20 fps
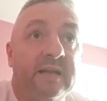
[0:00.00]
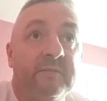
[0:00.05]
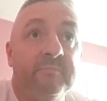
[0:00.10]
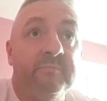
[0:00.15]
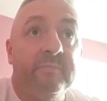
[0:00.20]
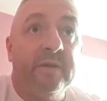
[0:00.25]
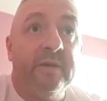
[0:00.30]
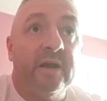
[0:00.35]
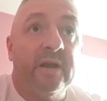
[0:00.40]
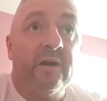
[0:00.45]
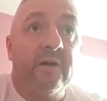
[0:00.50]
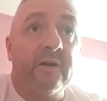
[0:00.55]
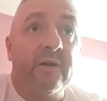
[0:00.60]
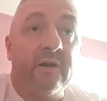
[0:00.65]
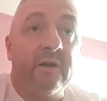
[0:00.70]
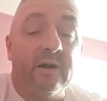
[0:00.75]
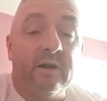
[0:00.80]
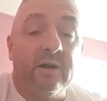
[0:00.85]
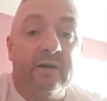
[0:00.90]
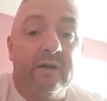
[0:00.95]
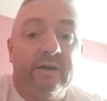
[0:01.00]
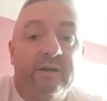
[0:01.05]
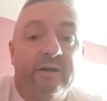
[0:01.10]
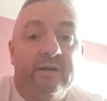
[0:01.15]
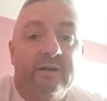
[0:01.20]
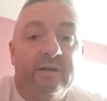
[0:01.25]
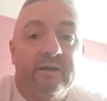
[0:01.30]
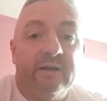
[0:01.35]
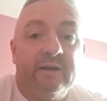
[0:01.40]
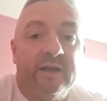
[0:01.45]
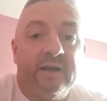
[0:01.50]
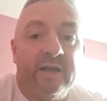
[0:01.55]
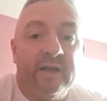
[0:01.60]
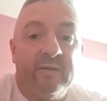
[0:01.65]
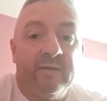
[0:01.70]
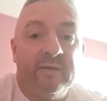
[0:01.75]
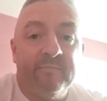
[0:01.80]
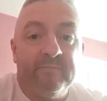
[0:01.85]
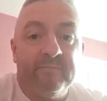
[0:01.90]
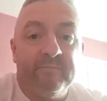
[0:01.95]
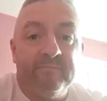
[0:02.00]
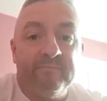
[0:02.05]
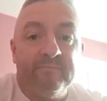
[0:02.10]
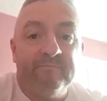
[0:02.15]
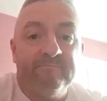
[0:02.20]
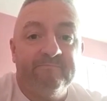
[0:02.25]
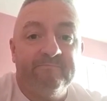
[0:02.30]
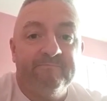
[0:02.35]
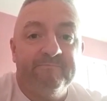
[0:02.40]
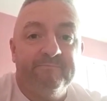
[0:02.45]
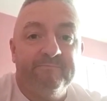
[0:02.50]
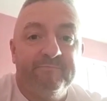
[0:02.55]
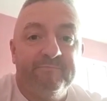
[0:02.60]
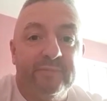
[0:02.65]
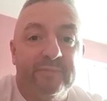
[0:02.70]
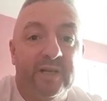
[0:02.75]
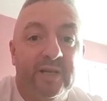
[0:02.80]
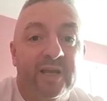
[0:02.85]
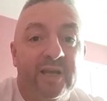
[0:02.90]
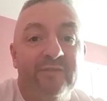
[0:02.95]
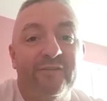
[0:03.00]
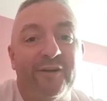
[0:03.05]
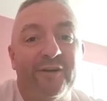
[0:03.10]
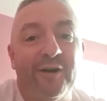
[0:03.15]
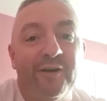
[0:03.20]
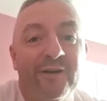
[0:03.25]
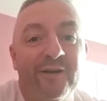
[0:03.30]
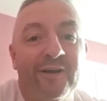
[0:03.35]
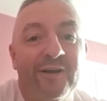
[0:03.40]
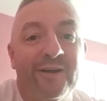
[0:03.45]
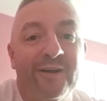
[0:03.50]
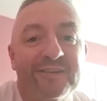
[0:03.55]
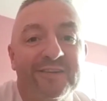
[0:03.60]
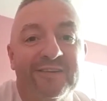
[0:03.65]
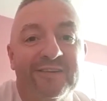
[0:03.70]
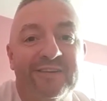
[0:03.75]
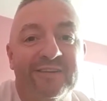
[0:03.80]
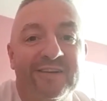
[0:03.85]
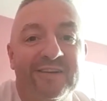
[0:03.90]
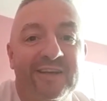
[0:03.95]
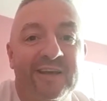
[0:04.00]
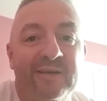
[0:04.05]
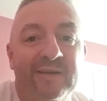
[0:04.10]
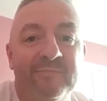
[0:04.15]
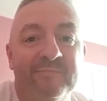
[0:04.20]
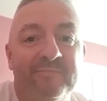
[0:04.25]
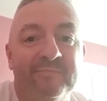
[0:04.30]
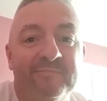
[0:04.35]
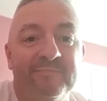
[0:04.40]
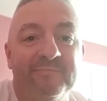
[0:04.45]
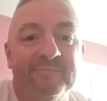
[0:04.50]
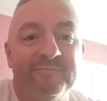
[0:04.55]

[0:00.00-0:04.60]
It's getting better, believe it or not. Um,